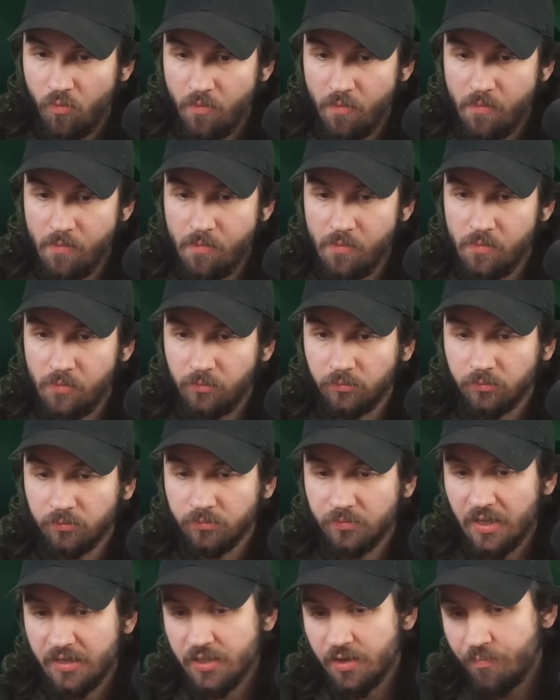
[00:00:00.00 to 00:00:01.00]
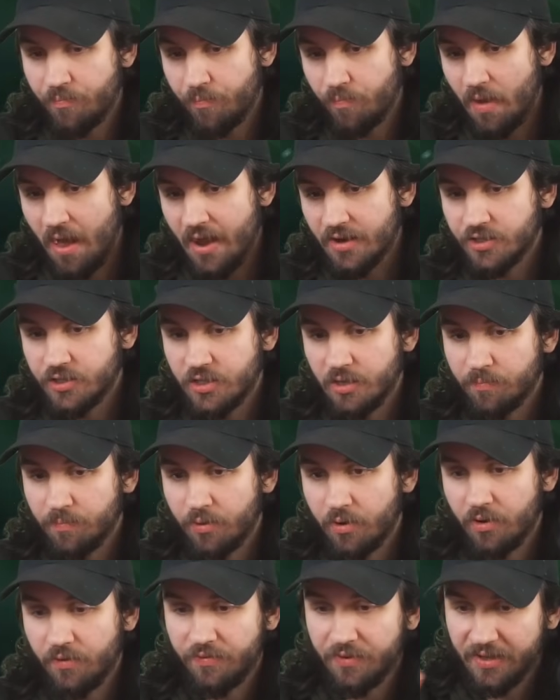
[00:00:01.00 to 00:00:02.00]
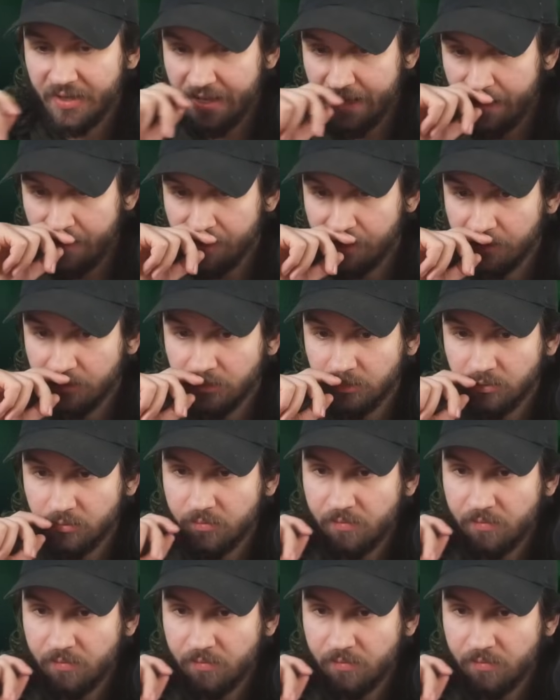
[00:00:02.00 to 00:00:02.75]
Mmm, that's a, actually a perfect counter.